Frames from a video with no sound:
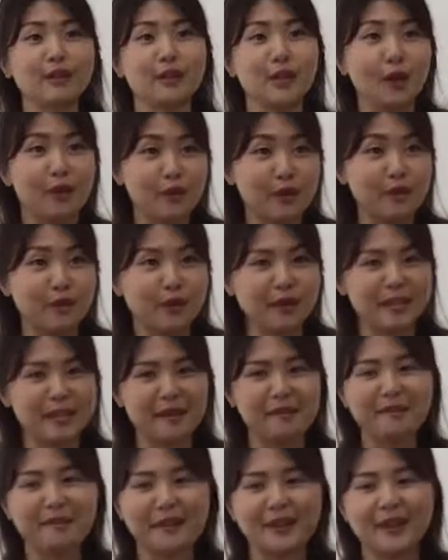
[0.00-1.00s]
sorry for
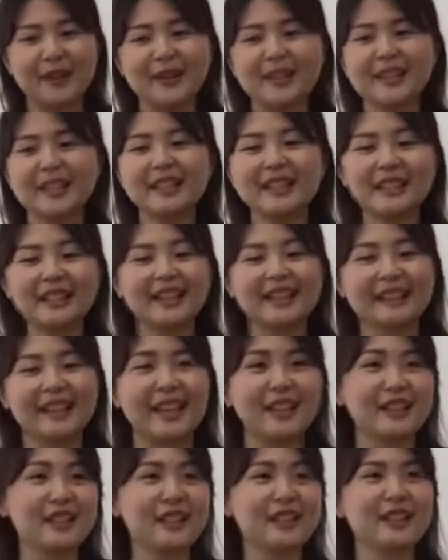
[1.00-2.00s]
them because they
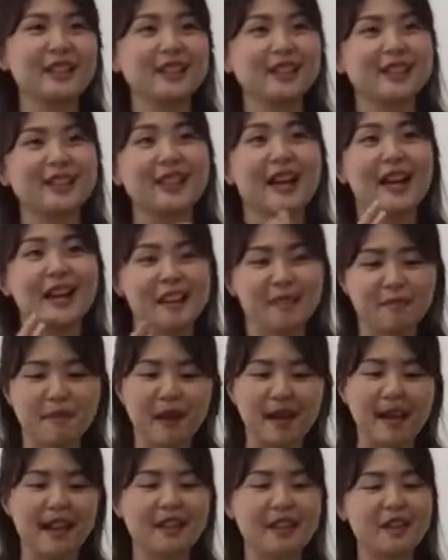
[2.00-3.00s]
actually just died in my
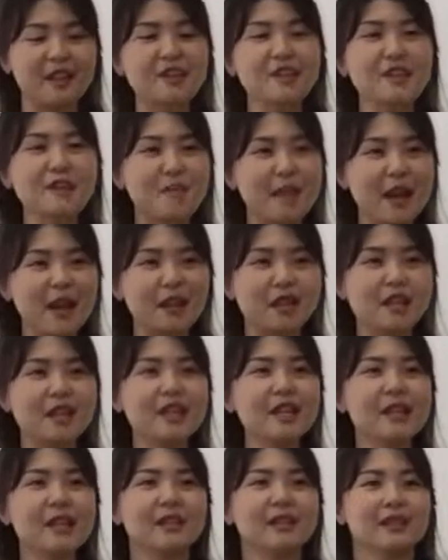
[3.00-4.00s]
hand. Can you
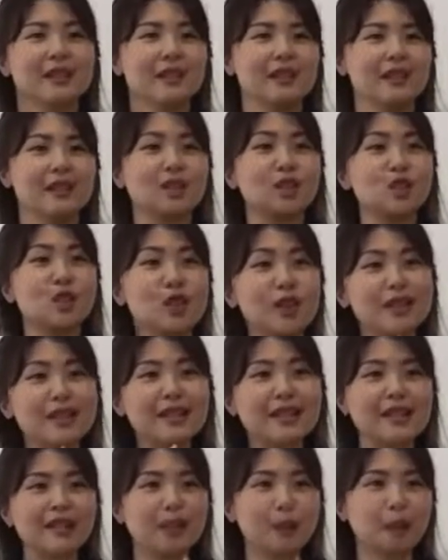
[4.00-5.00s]
imagine the
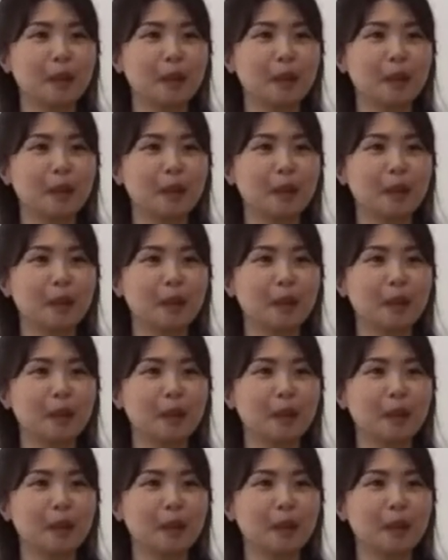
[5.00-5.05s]
sturdiest